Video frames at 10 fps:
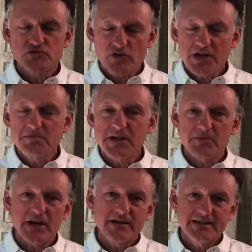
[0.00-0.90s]
struck me
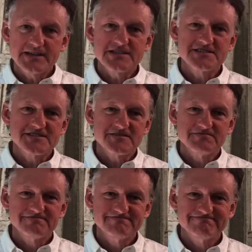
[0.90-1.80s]
about his
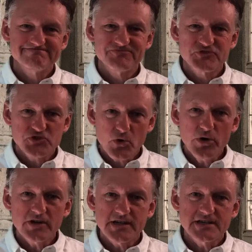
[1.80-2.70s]

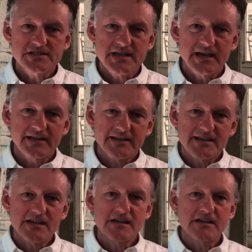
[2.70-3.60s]
story is that
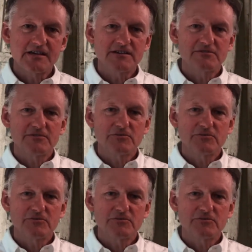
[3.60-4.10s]
he's